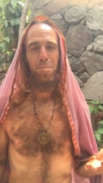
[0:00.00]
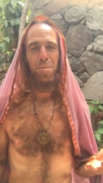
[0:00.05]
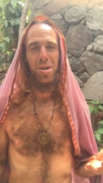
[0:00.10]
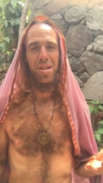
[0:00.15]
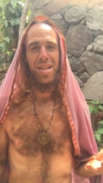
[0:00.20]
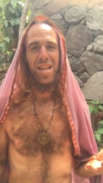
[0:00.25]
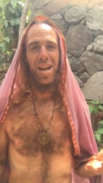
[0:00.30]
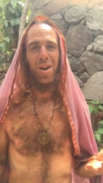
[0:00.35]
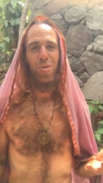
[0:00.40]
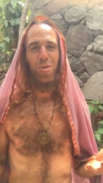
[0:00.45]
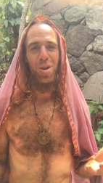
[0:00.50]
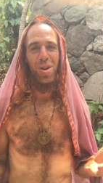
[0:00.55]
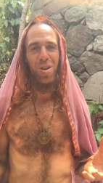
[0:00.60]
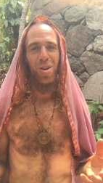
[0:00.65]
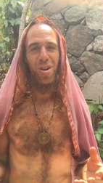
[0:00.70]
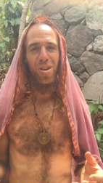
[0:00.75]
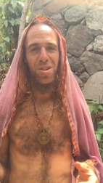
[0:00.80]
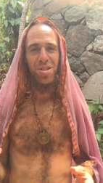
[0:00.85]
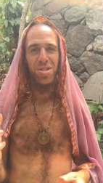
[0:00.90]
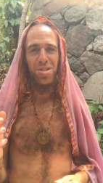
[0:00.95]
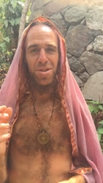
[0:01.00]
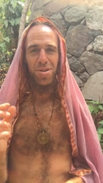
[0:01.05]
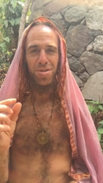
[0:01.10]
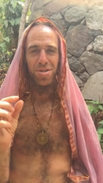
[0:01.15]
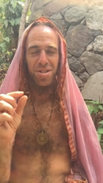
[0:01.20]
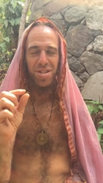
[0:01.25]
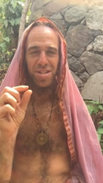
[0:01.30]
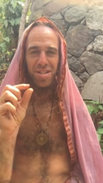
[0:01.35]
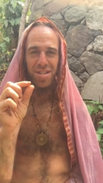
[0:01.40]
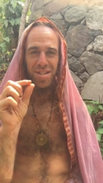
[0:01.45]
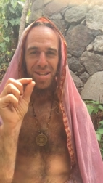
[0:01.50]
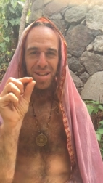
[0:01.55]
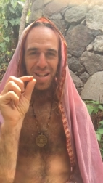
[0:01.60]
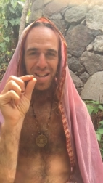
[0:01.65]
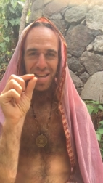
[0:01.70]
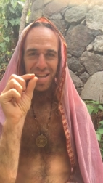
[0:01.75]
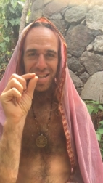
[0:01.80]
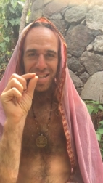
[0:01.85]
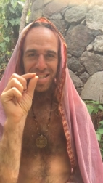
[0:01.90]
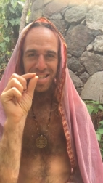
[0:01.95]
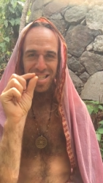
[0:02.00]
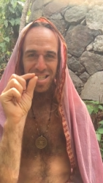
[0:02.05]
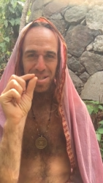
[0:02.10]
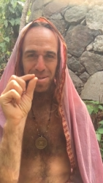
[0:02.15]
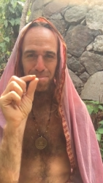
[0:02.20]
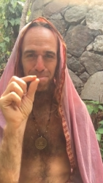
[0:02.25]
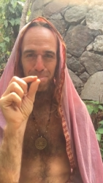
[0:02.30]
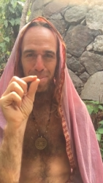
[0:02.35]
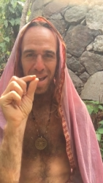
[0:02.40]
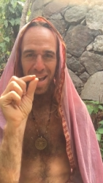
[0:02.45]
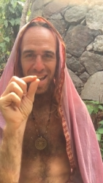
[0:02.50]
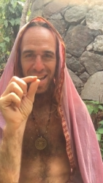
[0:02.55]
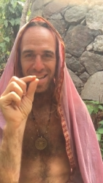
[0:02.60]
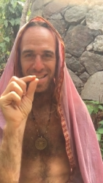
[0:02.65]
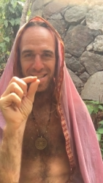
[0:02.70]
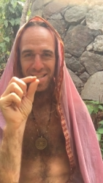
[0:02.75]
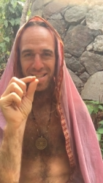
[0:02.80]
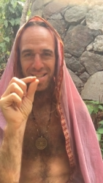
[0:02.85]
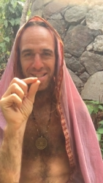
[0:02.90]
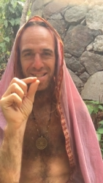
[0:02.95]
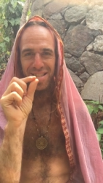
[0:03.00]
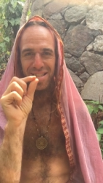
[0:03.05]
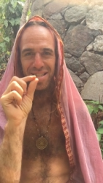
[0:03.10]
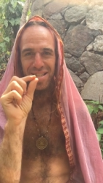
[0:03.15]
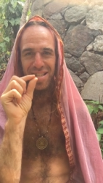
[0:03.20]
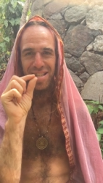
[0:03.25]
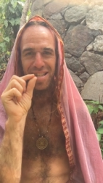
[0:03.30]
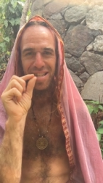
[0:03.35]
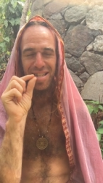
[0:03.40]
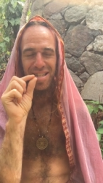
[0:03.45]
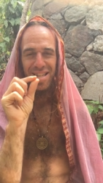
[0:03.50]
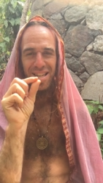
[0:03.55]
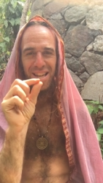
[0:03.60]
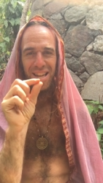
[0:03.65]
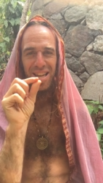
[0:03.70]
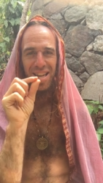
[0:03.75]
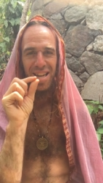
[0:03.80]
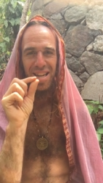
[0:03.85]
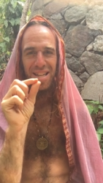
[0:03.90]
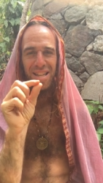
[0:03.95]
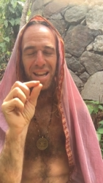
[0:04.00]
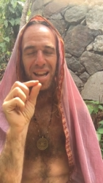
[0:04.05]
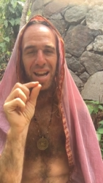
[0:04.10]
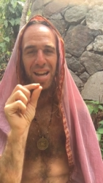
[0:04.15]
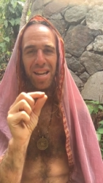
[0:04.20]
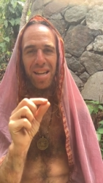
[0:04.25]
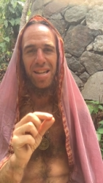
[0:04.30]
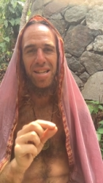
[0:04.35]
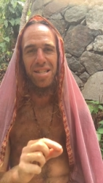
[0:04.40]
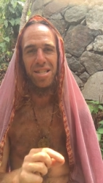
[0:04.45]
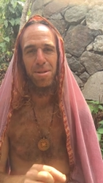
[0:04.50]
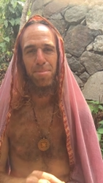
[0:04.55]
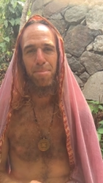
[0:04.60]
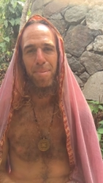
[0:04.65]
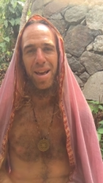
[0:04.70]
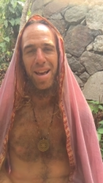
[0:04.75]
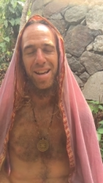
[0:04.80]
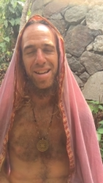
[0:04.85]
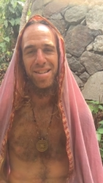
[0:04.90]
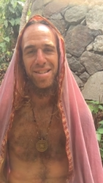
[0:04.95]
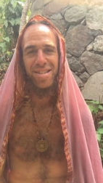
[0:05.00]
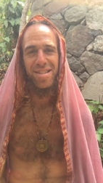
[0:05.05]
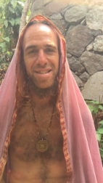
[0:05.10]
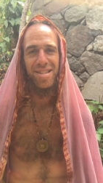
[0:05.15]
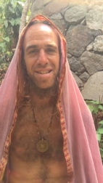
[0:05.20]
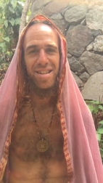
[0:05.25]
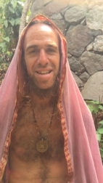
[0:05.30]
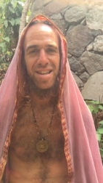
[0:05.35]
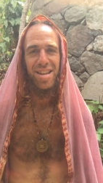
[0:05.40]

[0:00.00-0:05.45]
but that we are also just specks, teeny tiny specks